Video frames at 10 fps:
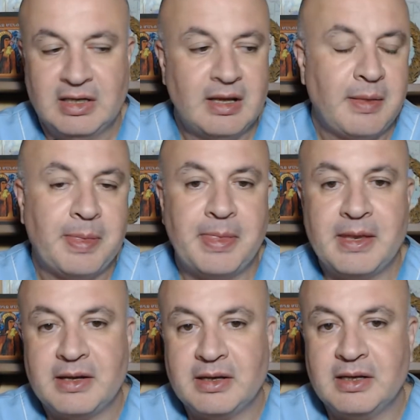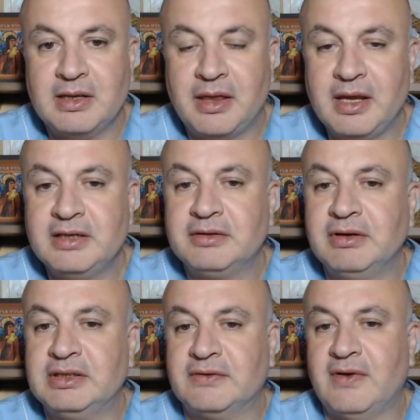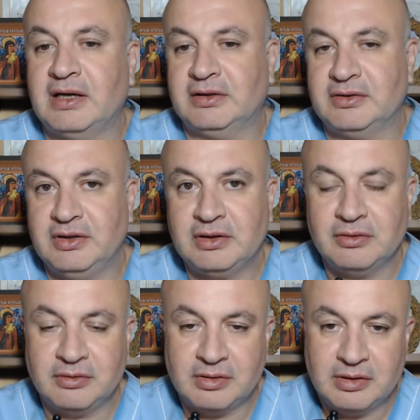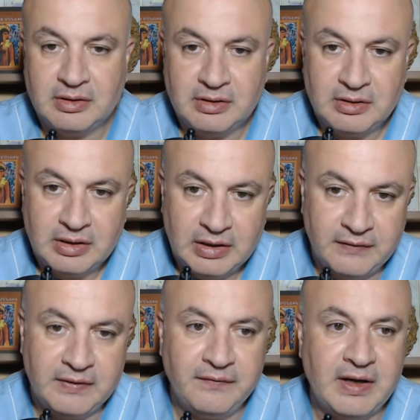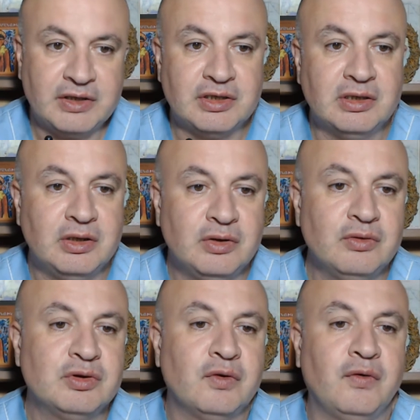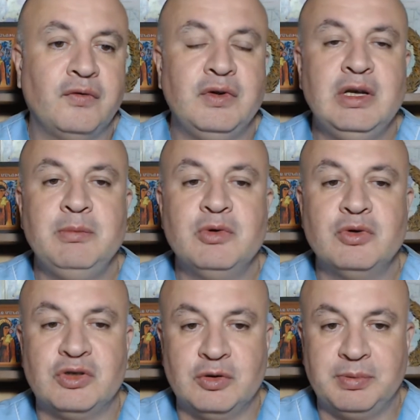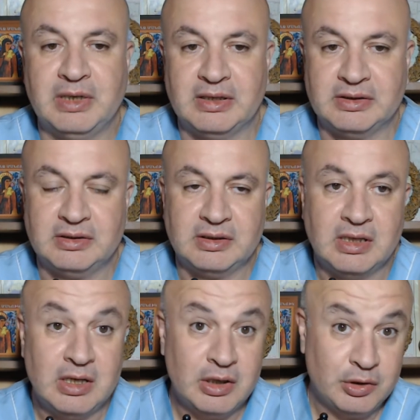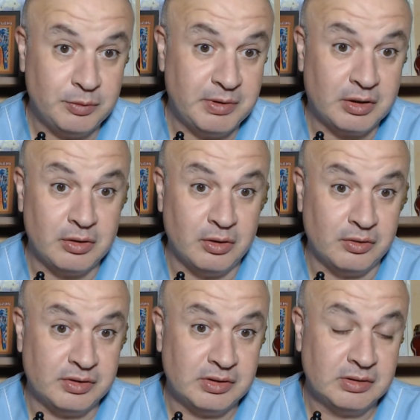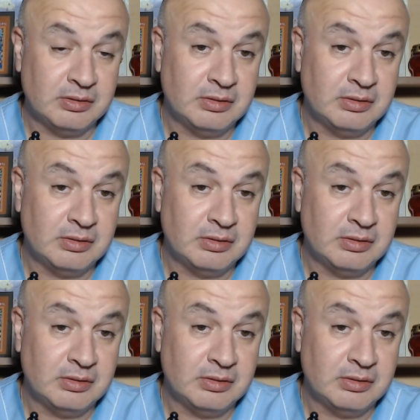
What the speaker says: These risk factors include HIV infection, use of immunosuppressants, tuberculosis,